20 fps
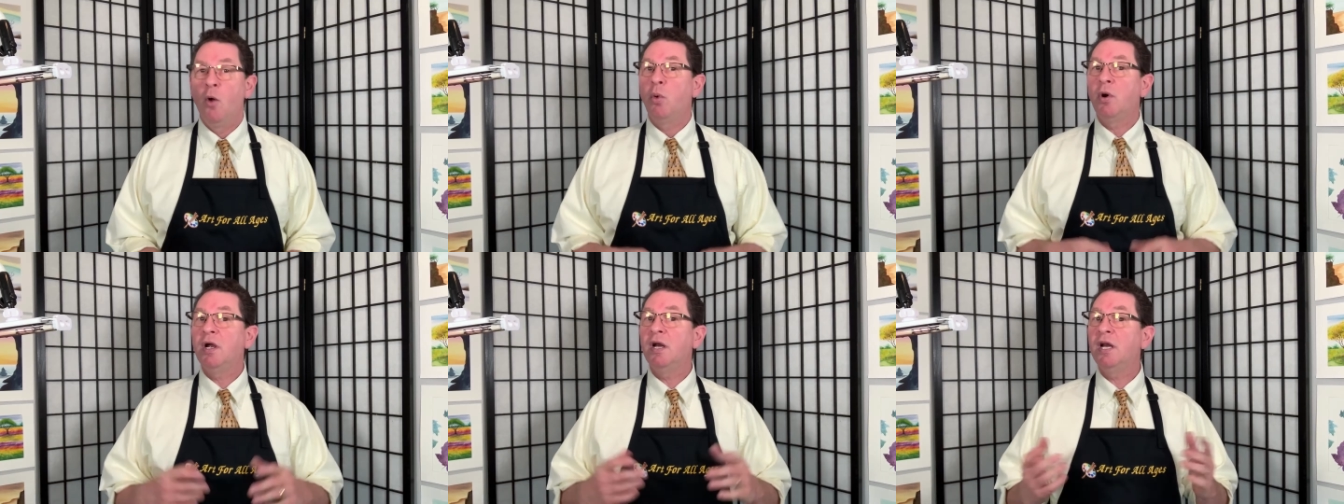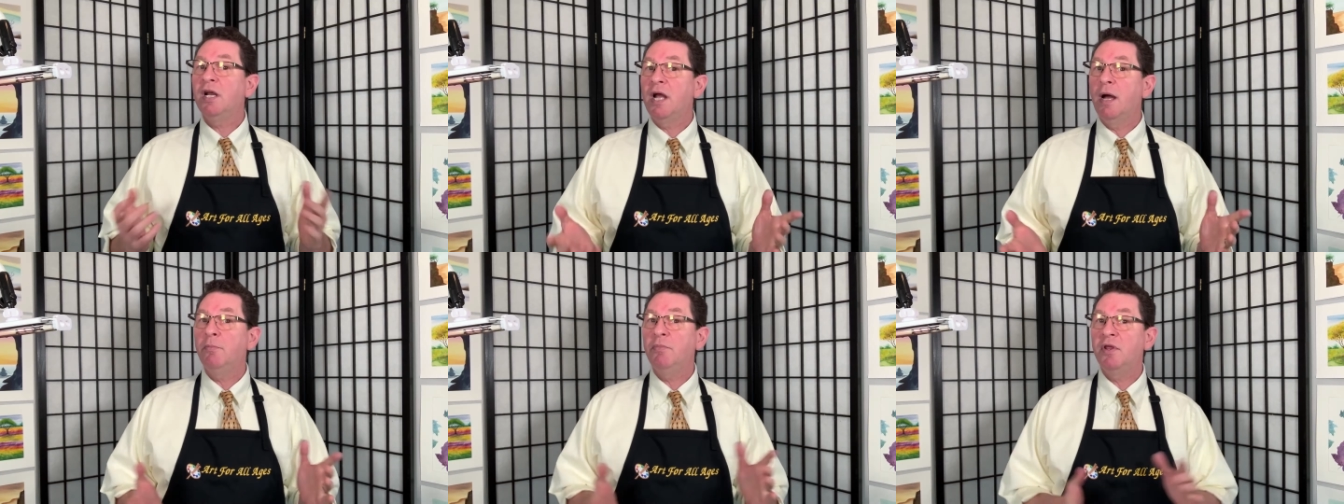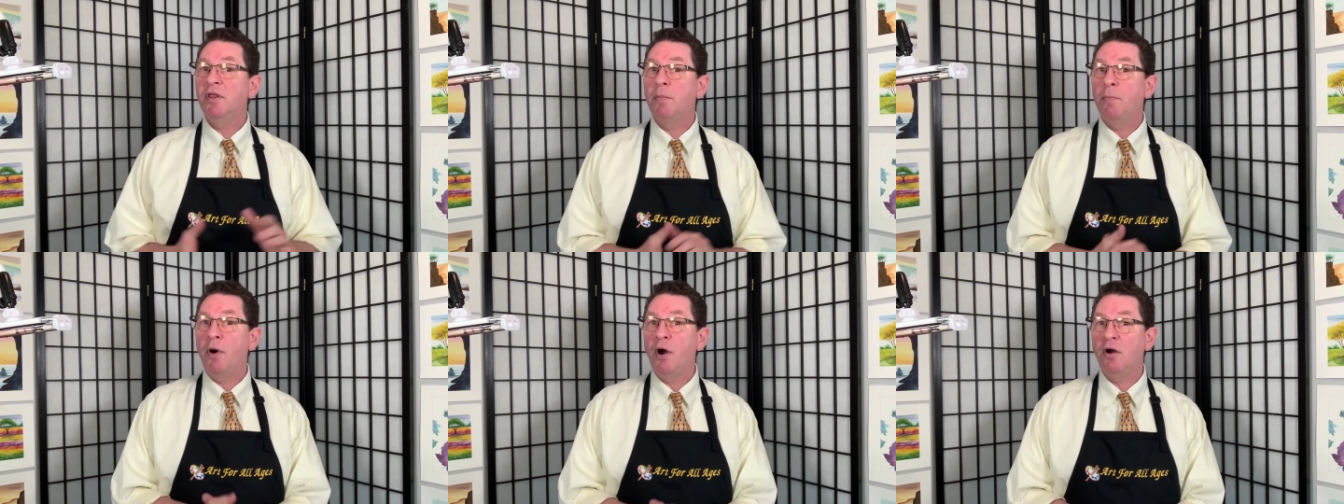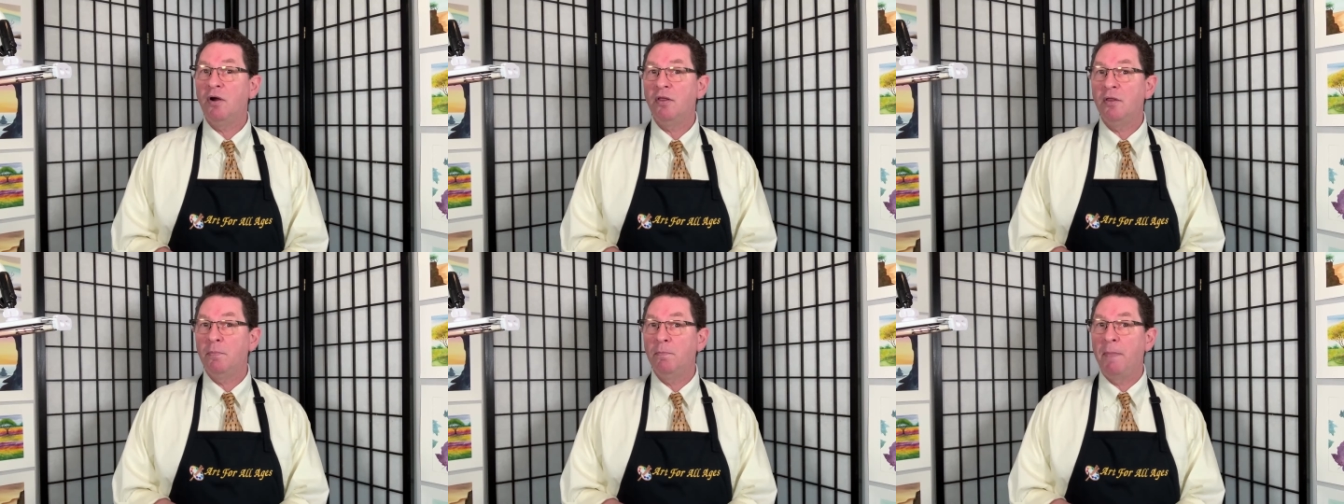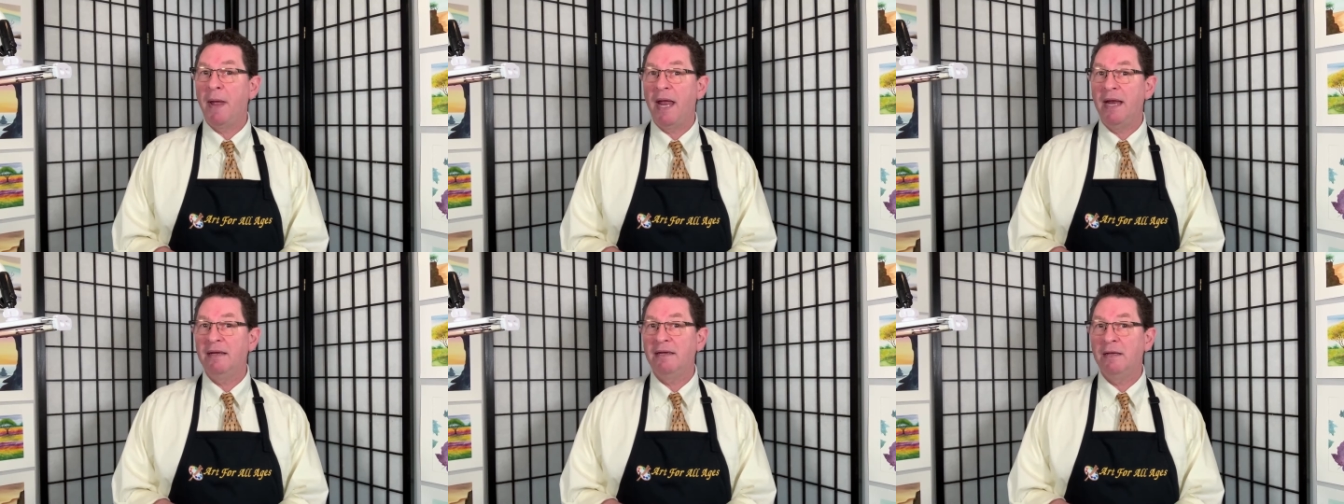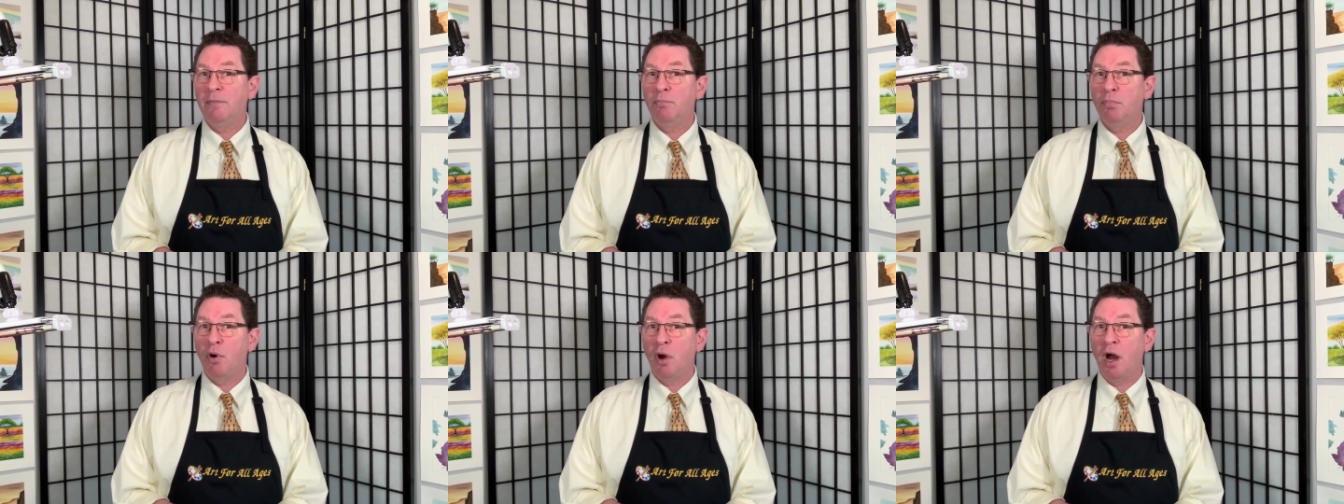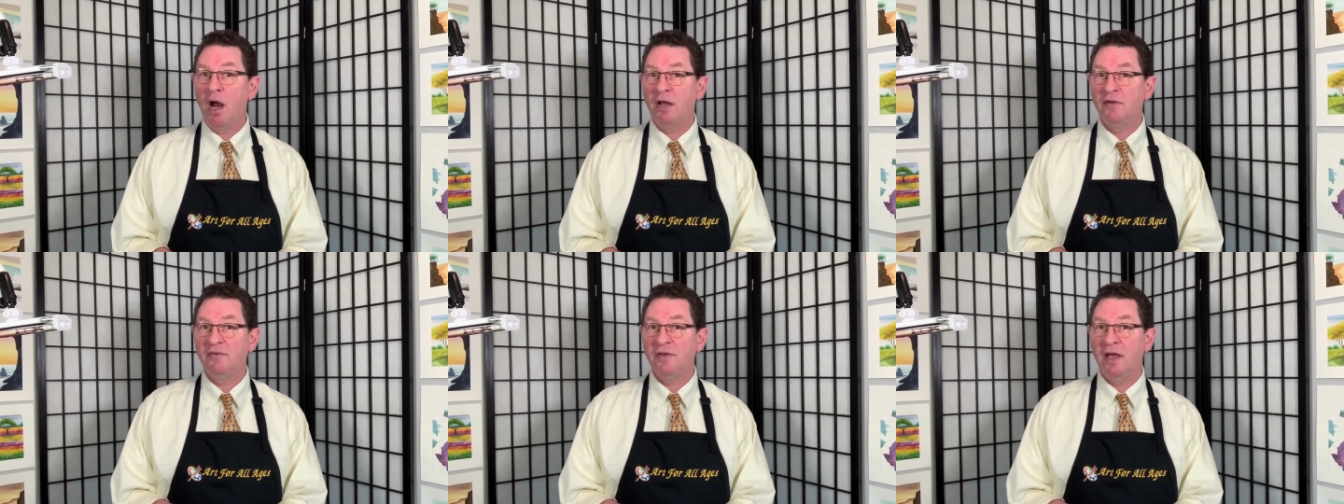We're going to come to the part of the painting
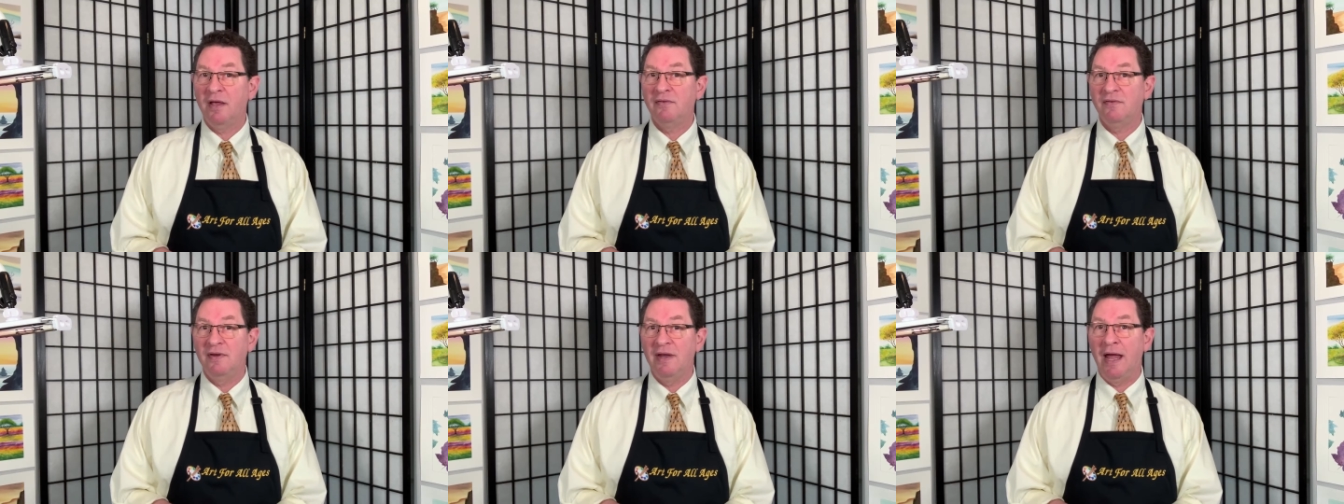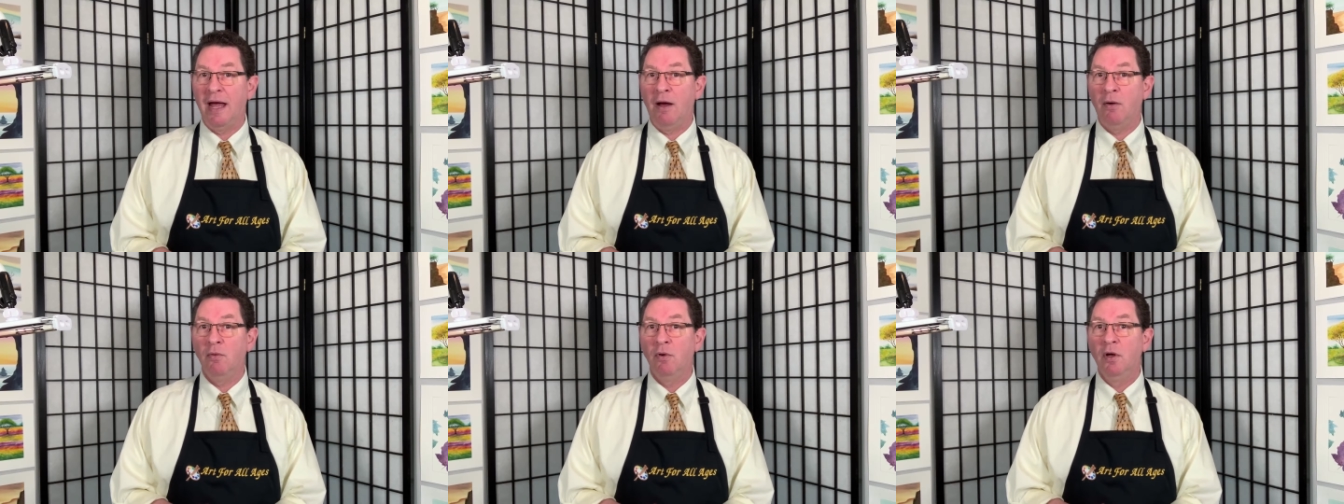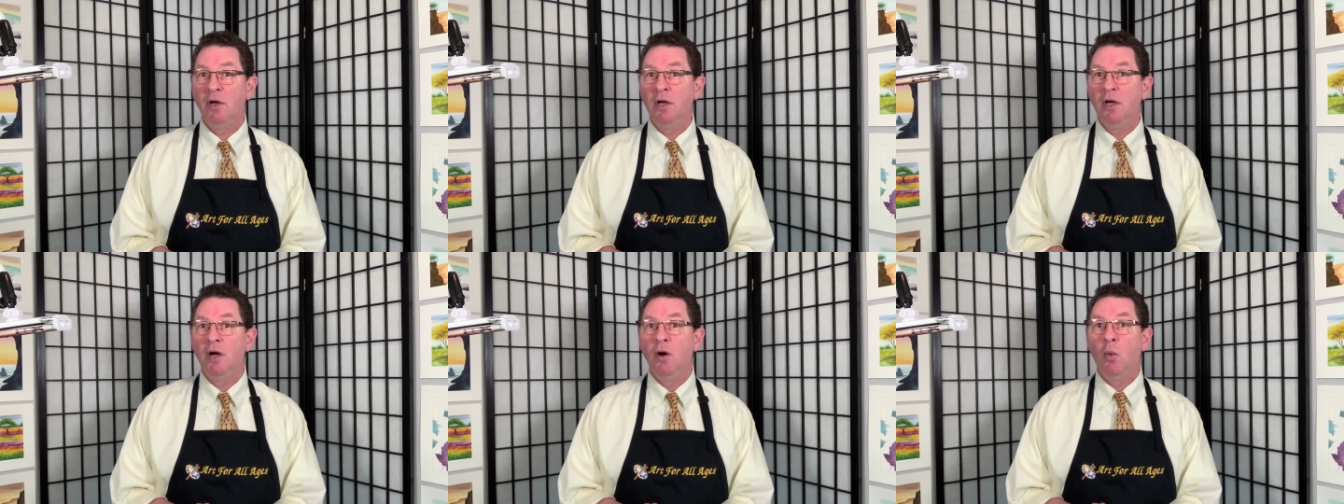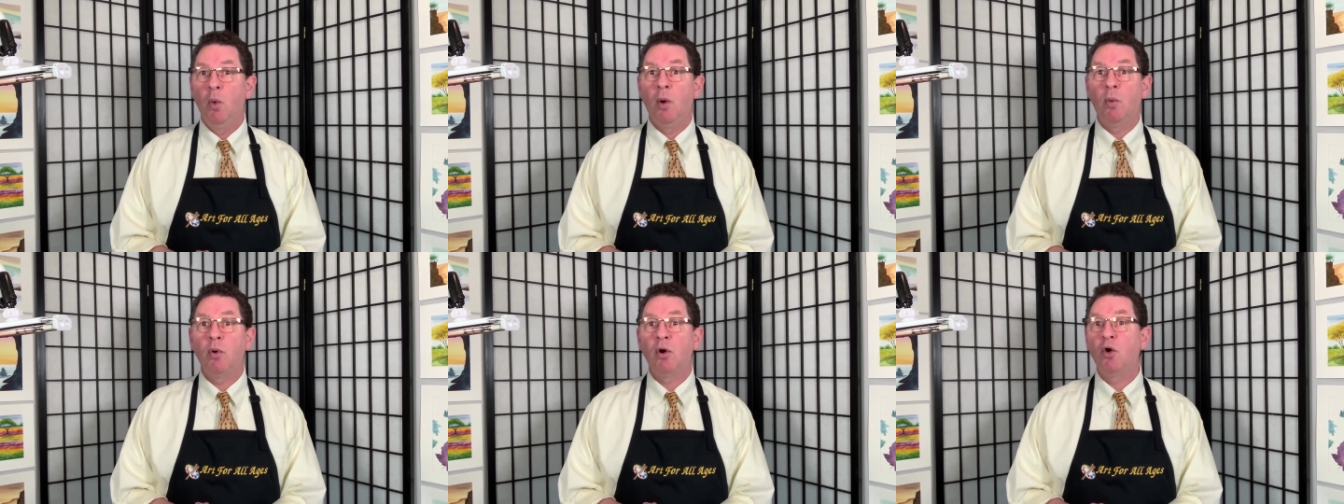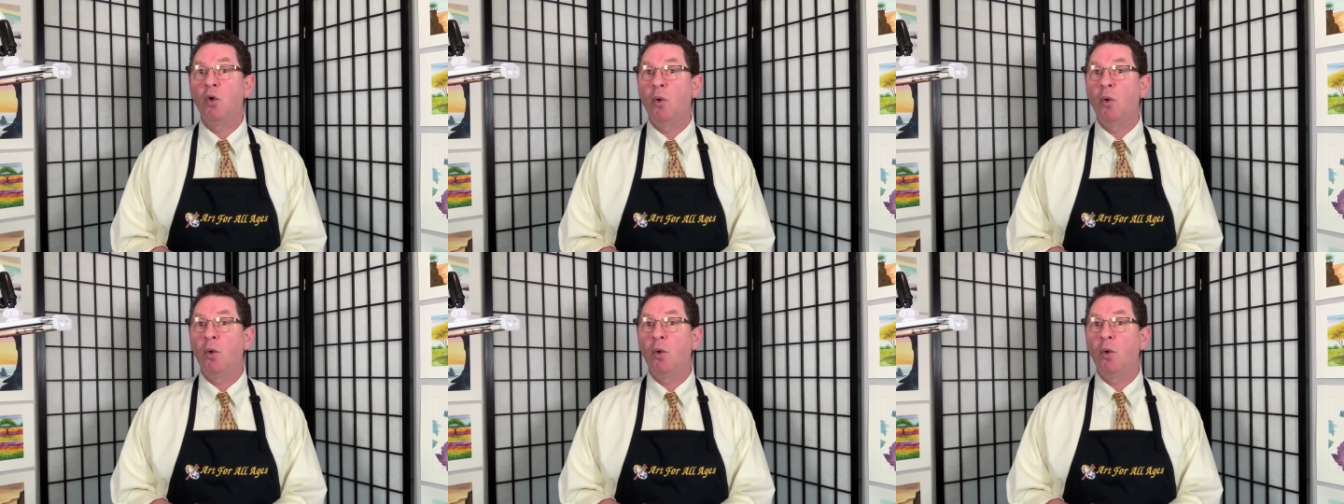process now where we're